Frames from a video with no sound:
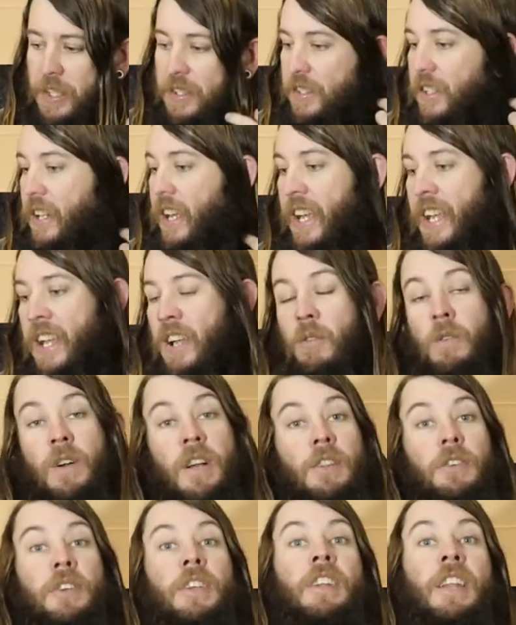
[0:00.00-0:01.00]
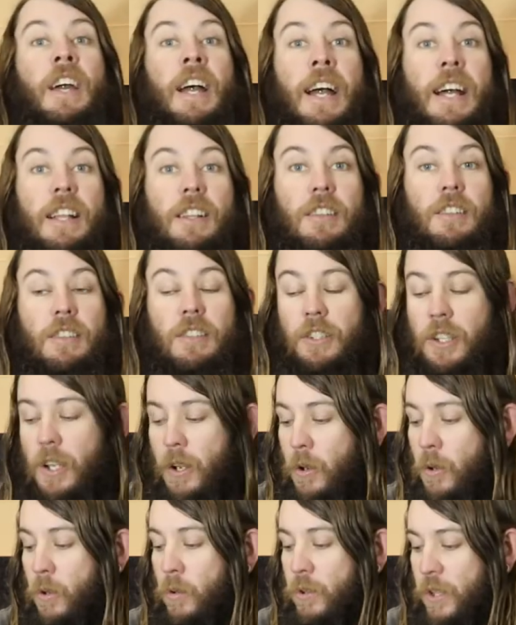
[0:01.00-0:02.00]
Today we're looking at
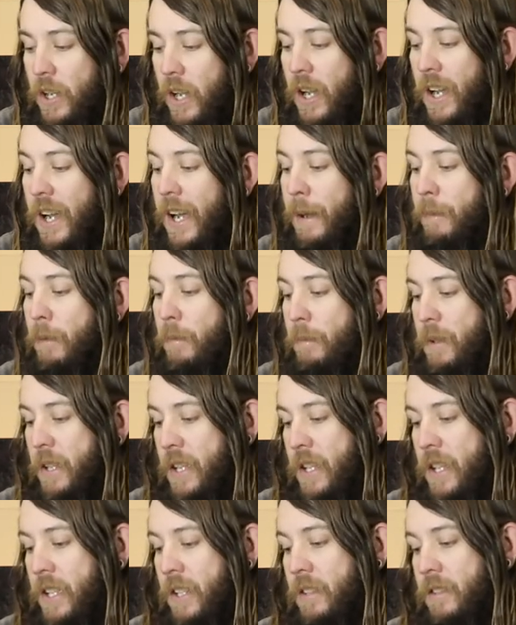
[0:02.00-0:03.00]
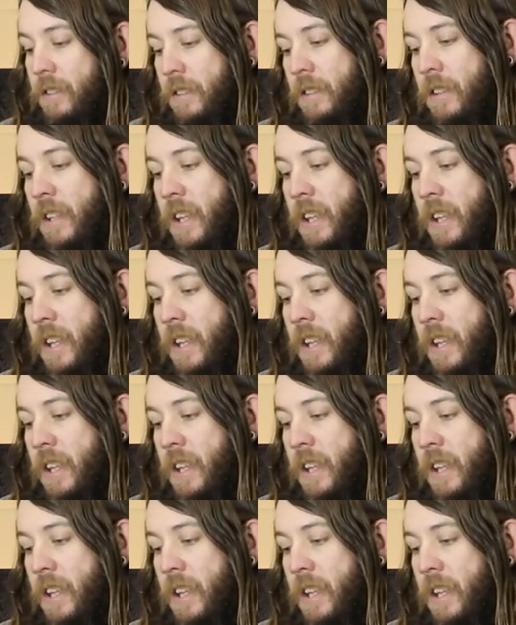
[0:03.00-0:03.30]
low carb beers.